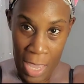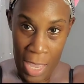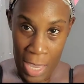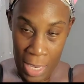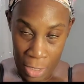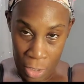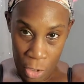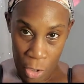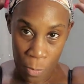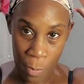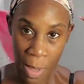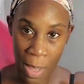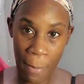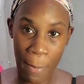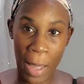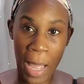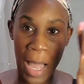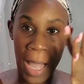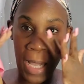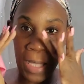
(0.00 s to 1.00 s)
And don't
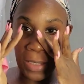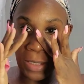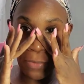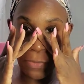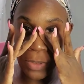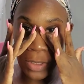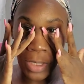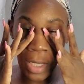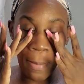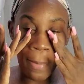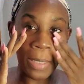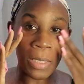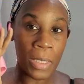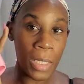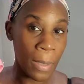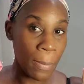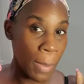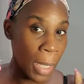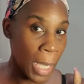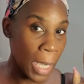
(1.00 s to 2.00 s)
mind my eyes, every time I
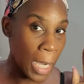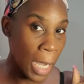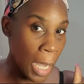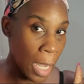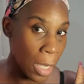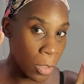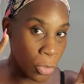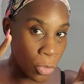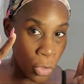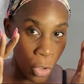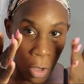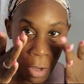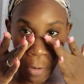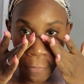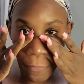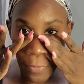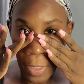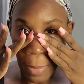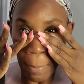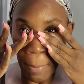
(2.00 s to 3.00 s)
take my goggles
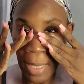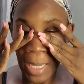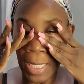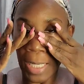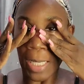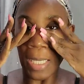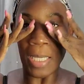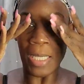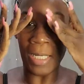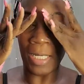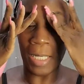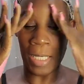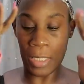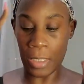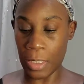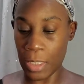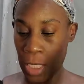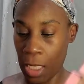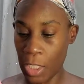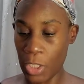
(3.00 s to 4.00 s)
off, they make an
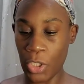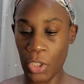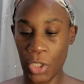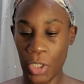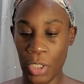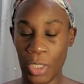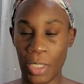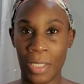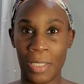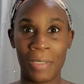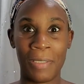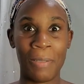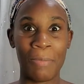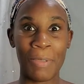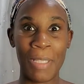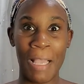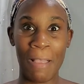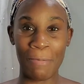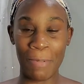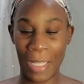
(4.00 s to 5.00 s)
indentation because
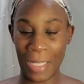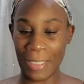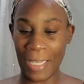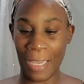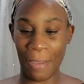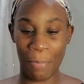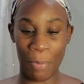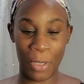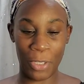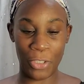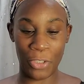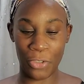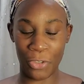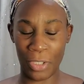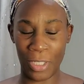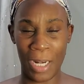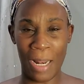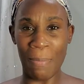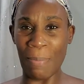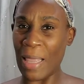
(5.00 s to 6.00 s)
sometimes I take
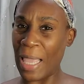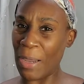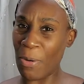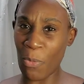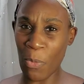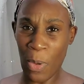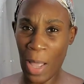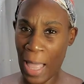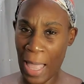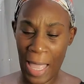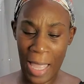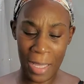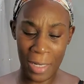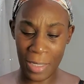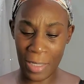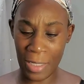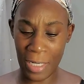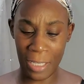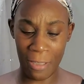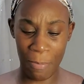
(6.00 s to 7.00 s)
pictures and I'm like, why
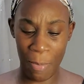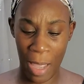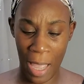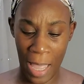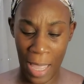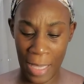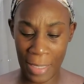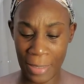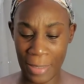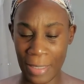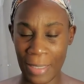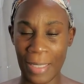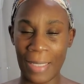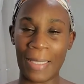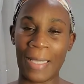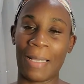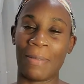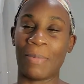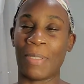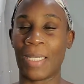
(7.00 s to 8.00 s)
underneath my eyes look
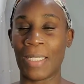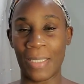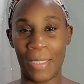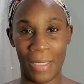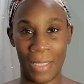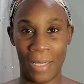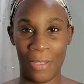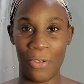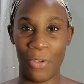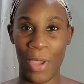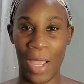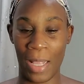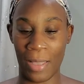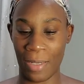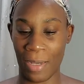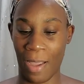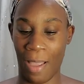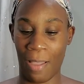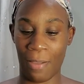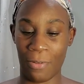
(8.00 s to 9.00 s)
like that? I'm like, duh, you had
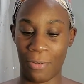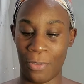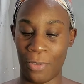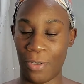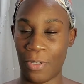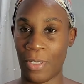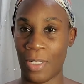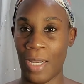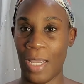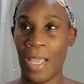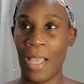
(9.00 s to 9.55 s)
the goggles on.